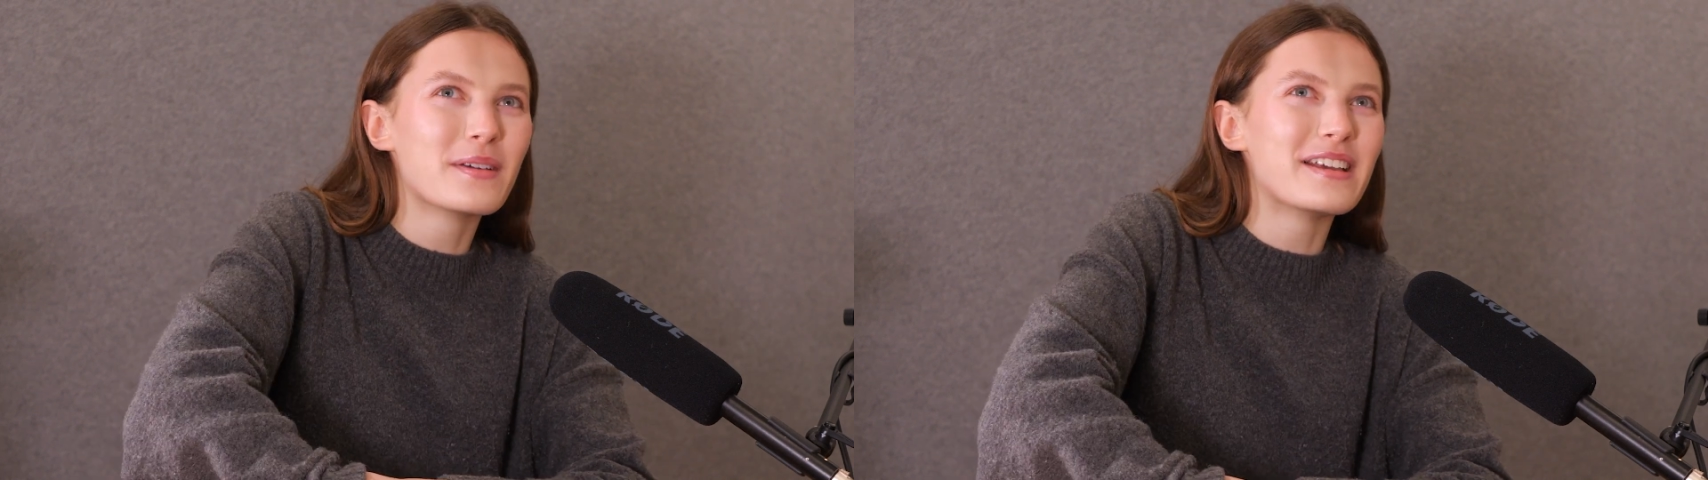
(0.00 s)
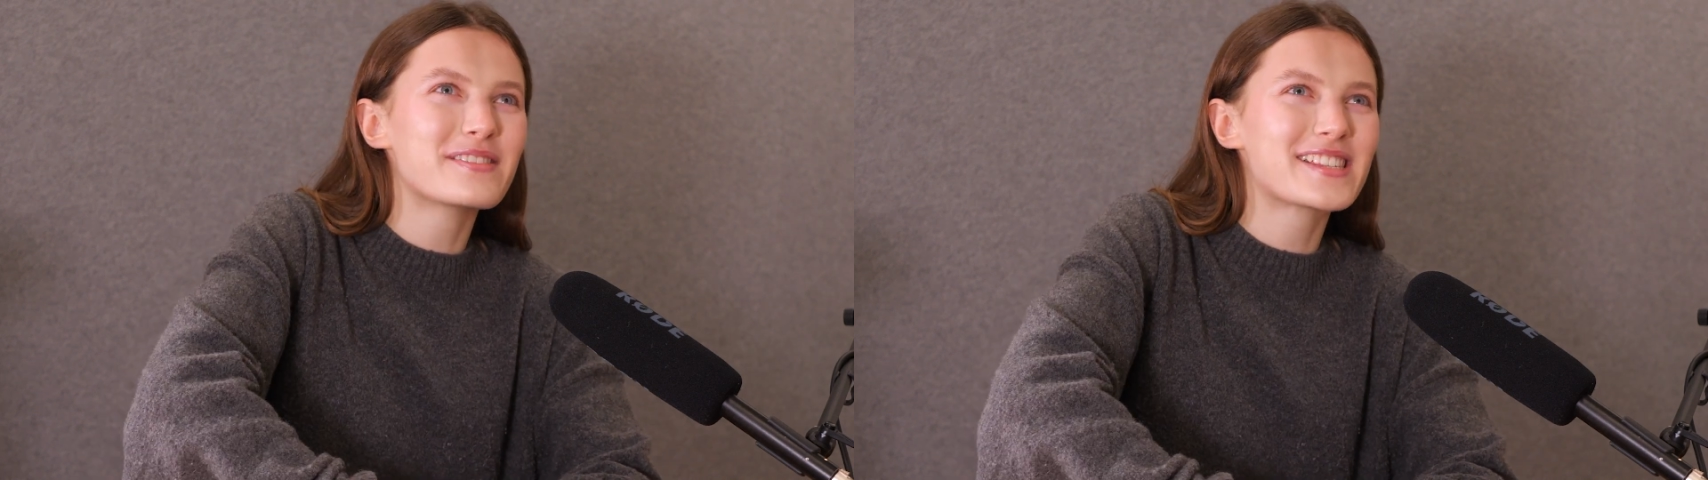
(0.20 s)

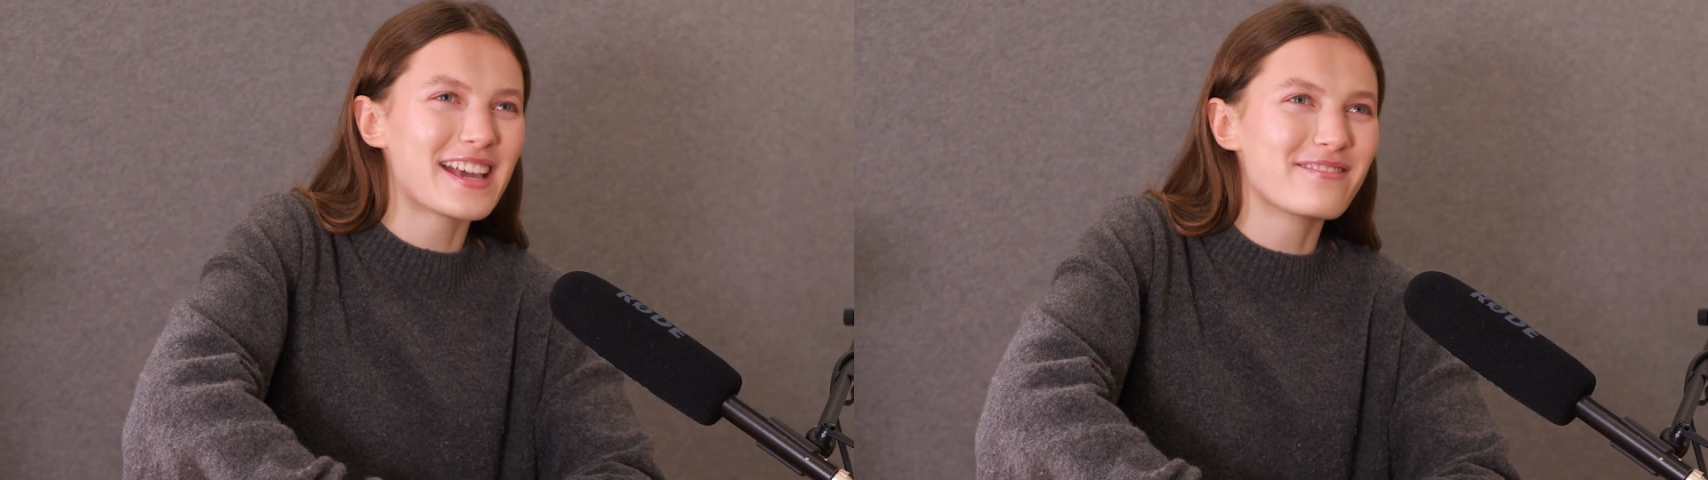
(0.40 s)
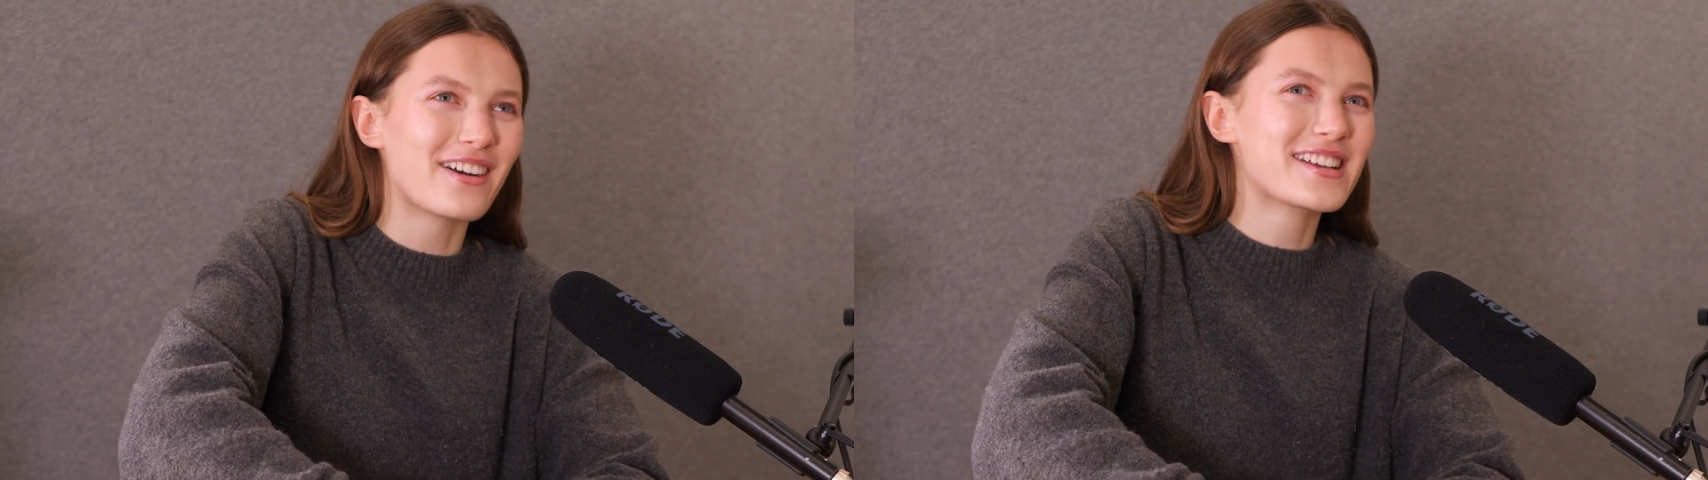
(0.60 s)
me
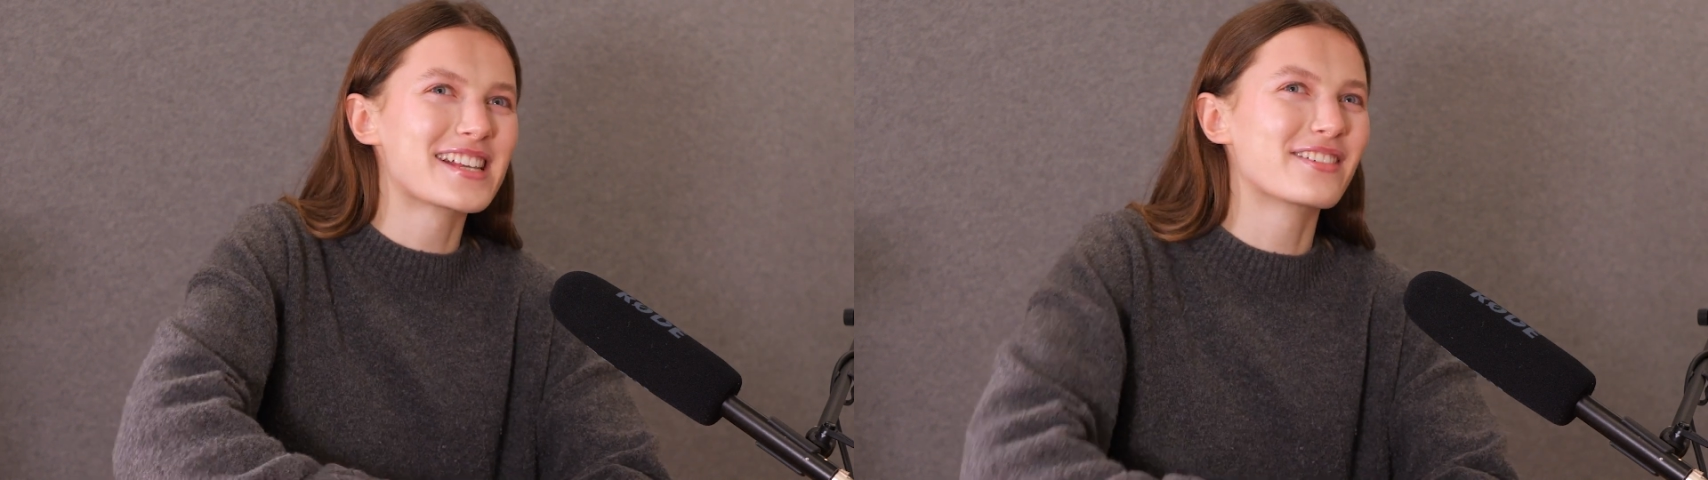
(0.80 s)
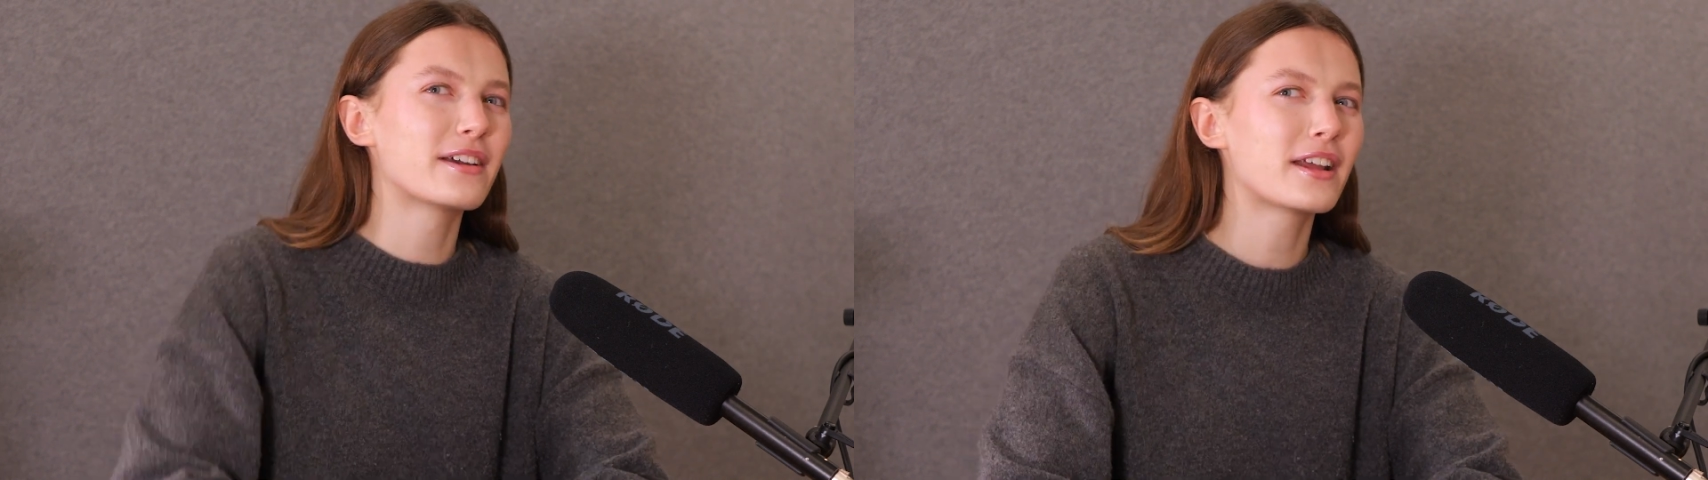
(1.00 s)
sitting by
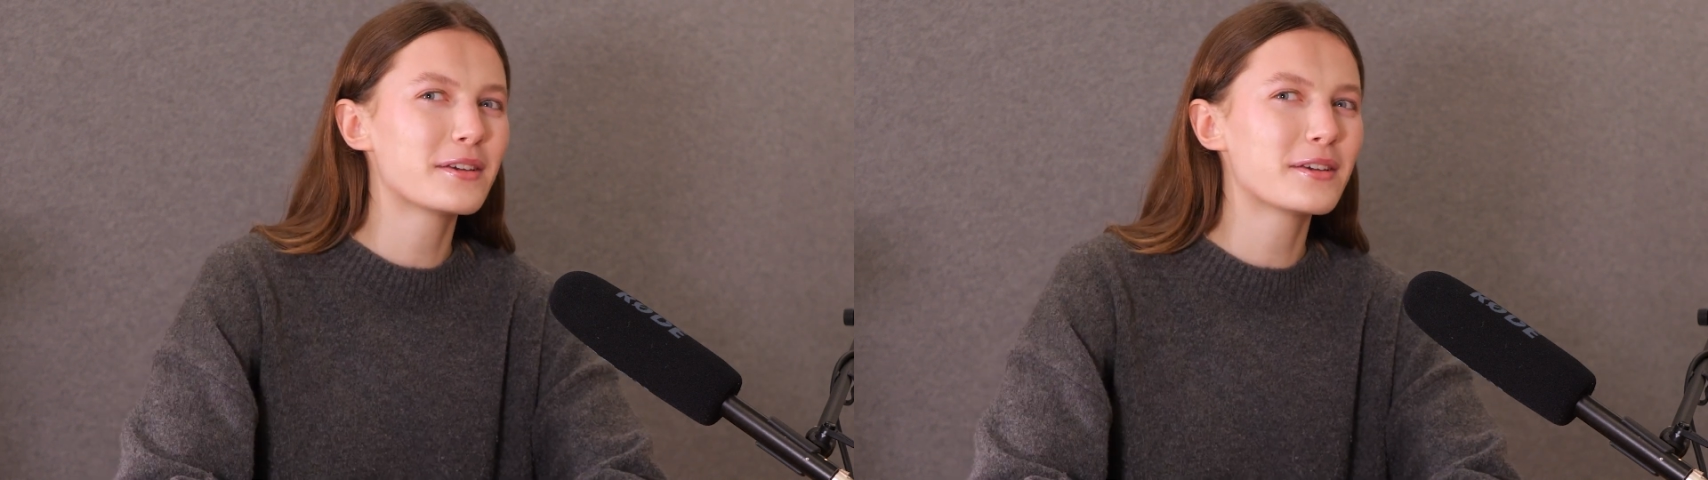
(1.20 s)
myself and they're like,